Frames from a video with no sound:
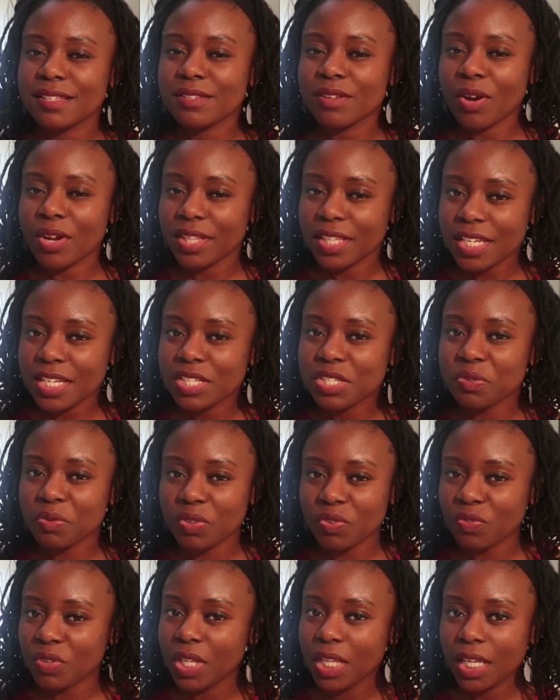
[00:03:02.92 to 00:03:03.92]
are these
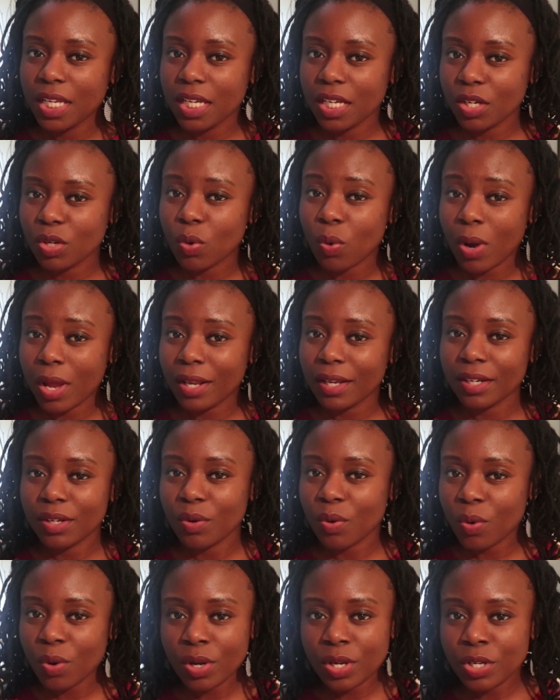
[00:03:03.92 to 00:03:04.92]
really good quality
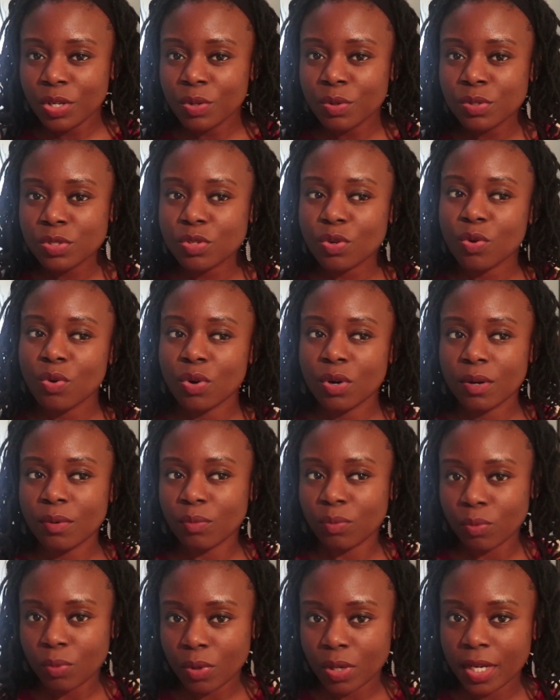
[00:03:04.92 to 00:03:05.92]
oils or
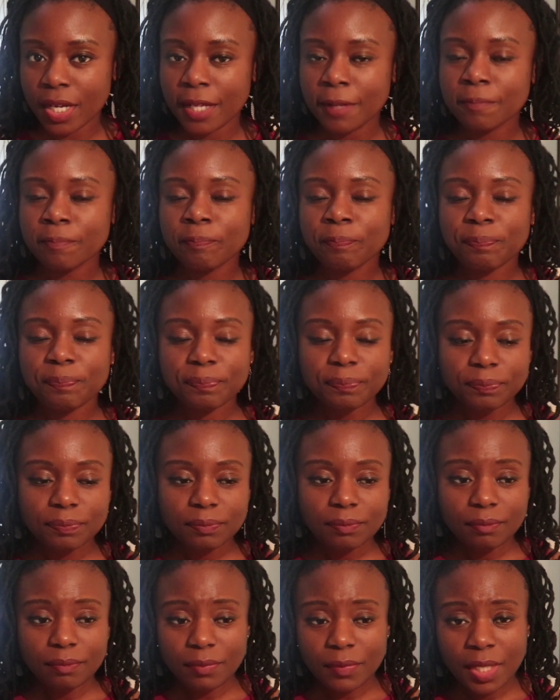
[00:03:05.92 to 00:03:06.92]
what?
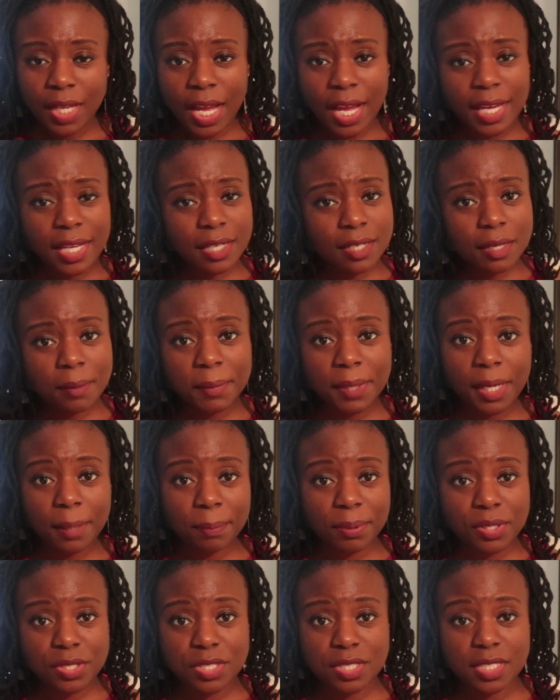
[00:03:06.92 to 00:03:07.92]
I ended up not
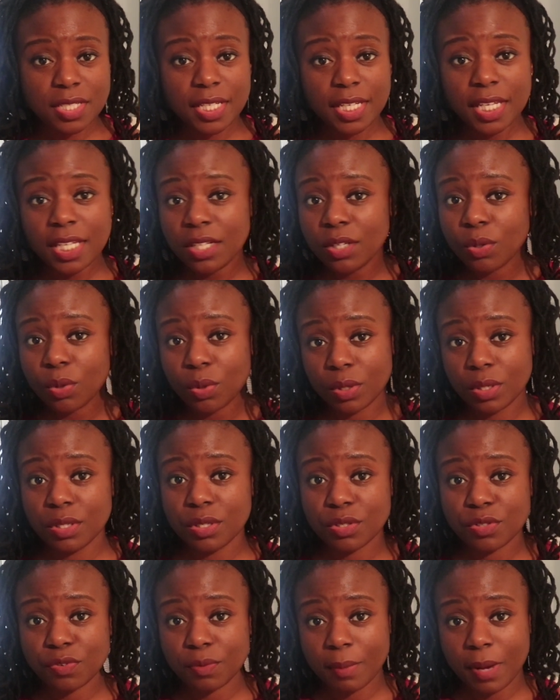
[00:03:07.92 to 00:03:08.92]
purchasing any
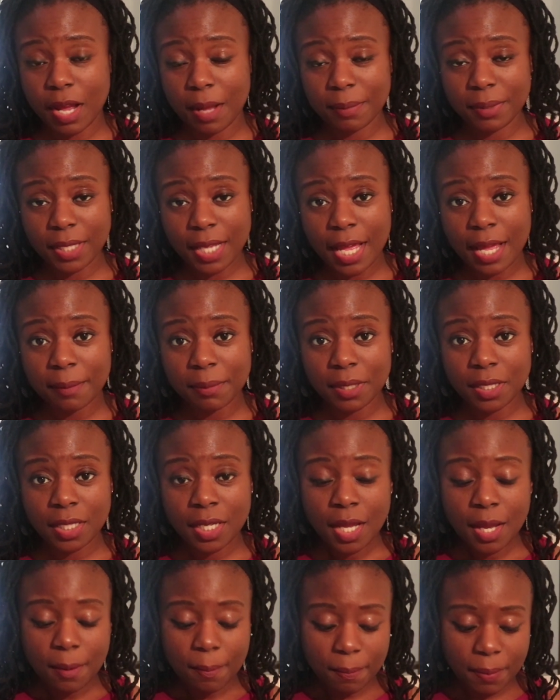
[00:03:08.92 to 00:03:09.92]
oils from Hobby Lobby,
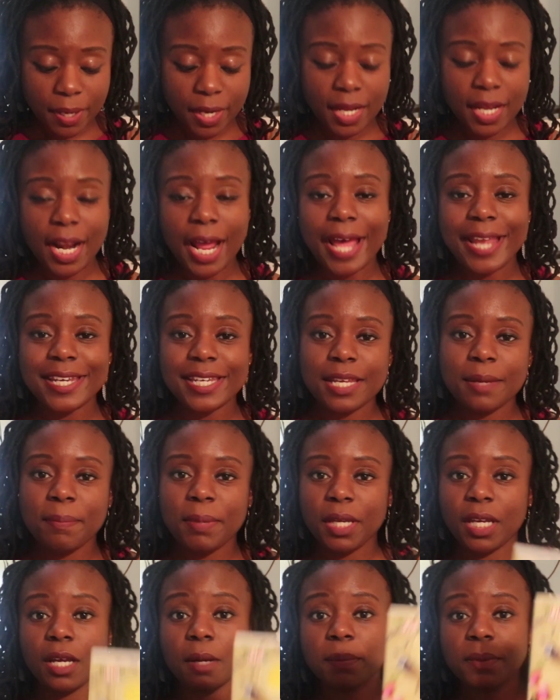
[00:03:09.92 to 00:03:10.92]
but I did
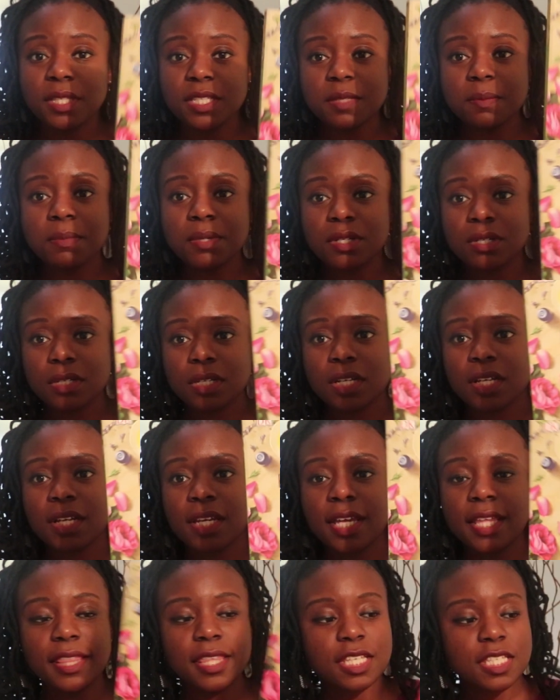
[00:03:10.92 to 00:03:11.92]
pick up this book.
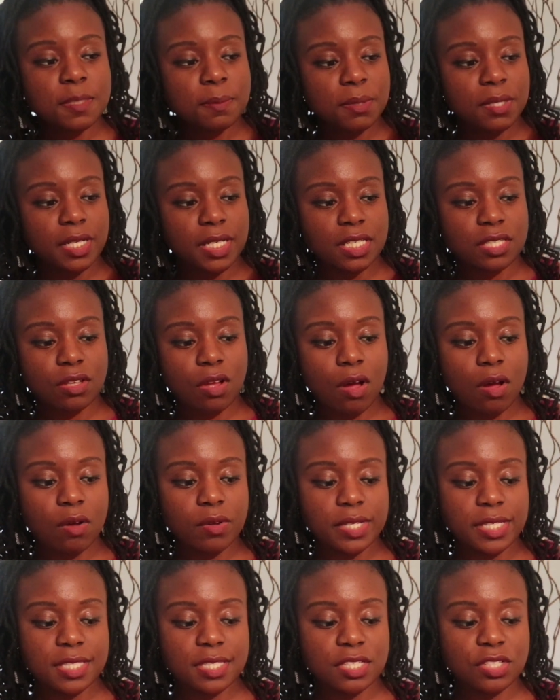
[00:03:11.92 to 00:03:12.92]
This book is
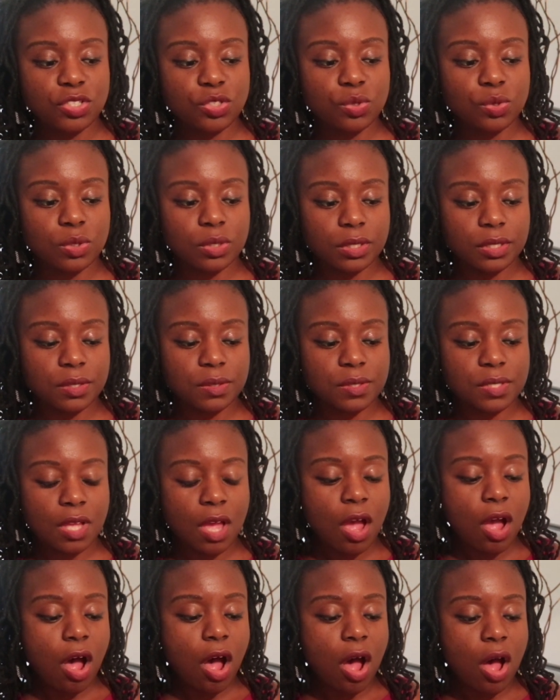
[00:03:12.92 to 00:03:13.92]
called Essential Oils,
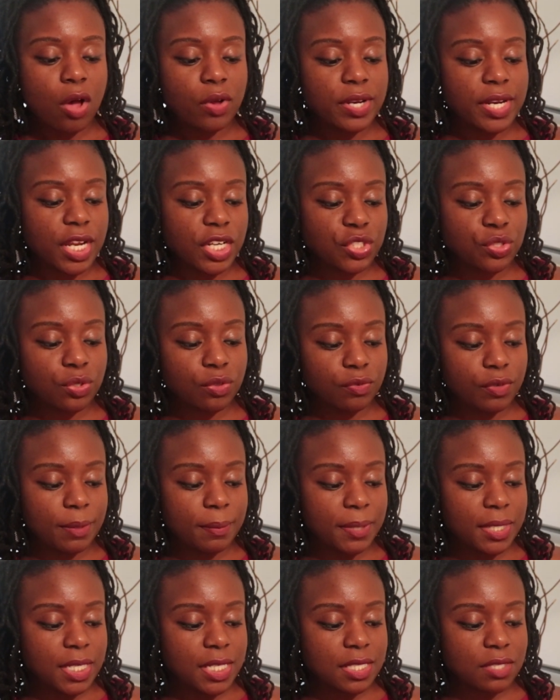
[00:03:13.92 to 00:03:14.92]
All Natural
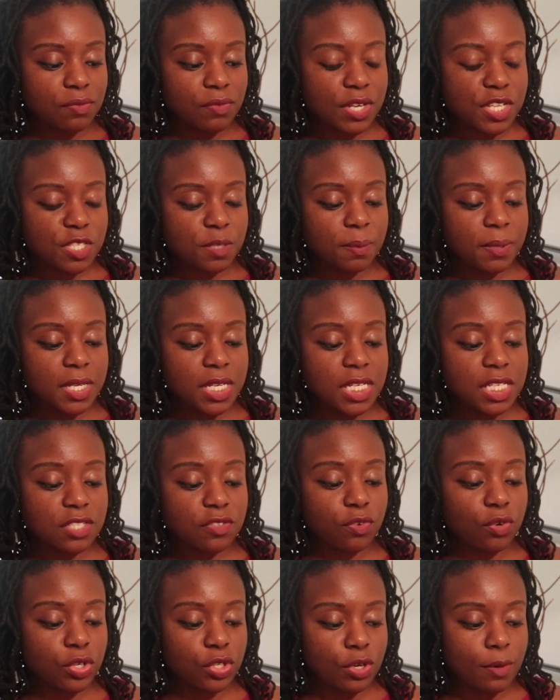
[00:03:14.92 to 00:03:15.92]
Remedies and Recipes
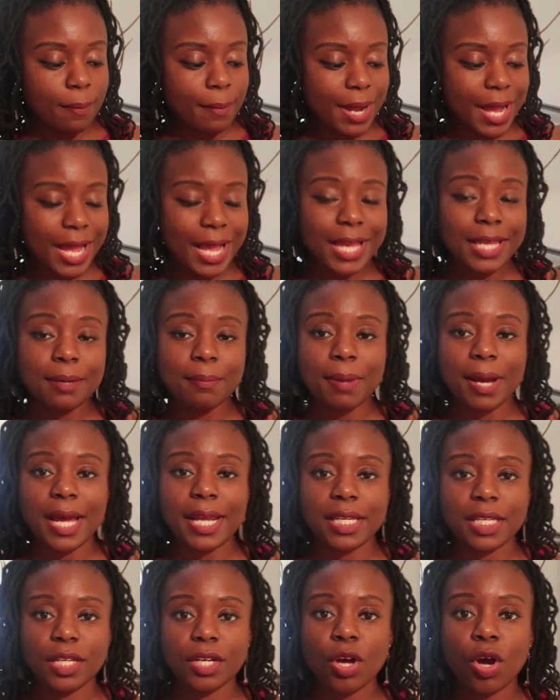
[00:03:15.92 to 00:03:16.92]
for Your Mind,
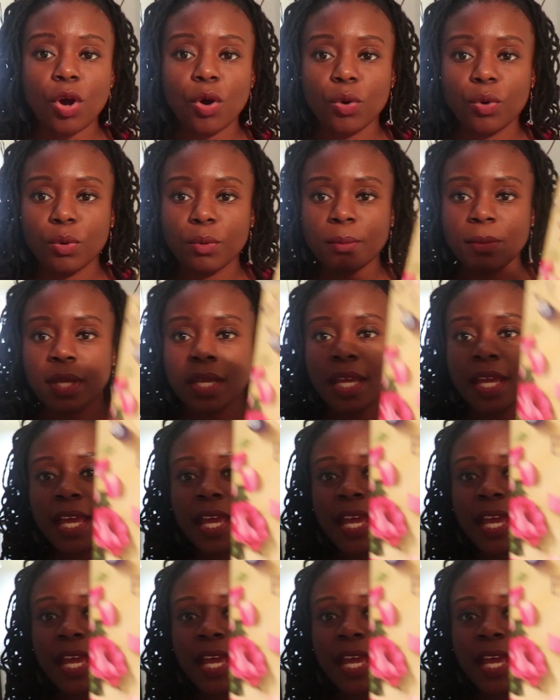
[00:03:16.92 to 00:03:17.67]
Body, and Home.